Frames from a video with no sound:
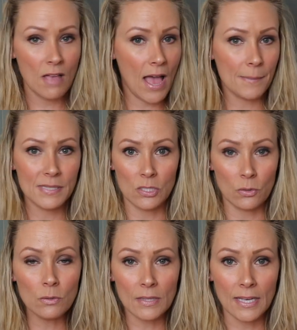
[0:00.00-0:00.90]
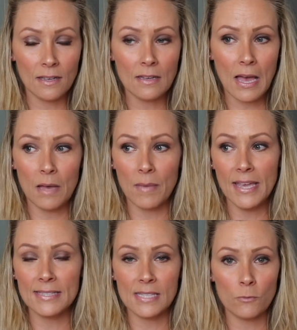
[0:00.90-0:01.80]
Absolutely. Um, I
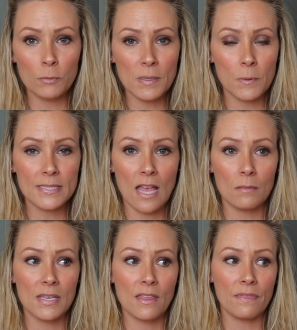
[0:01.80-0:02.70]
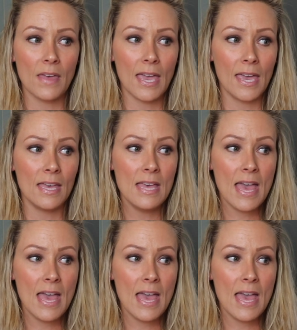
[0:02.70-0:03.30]
had several people telling me that they